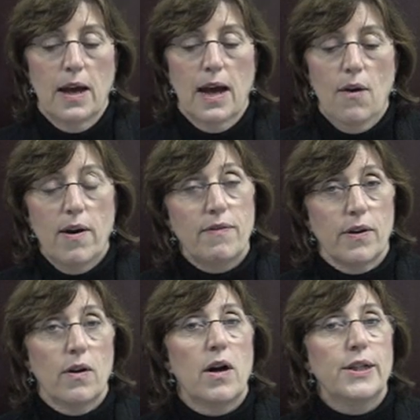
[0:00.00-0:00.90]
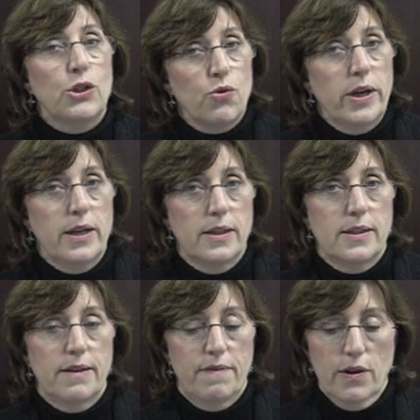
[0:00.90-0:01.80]
However, untreated
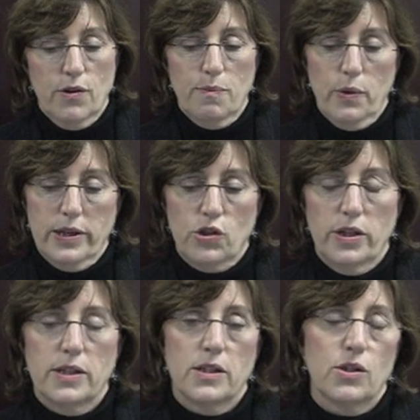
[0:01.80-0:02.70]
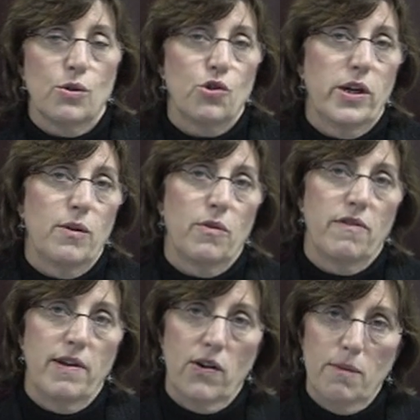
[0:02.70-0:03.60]
severe depression is associated
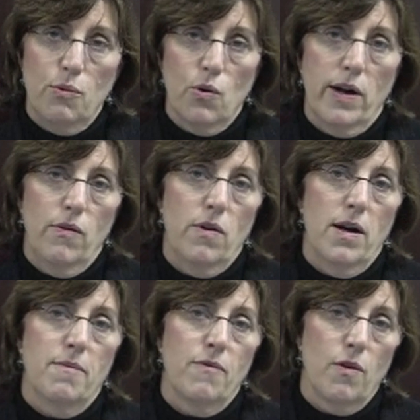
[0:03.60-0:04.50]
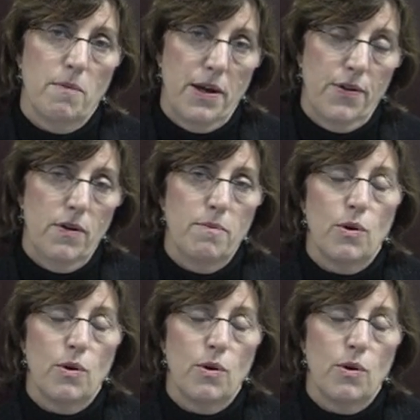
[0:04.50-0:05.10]
with very poor outcome for mother,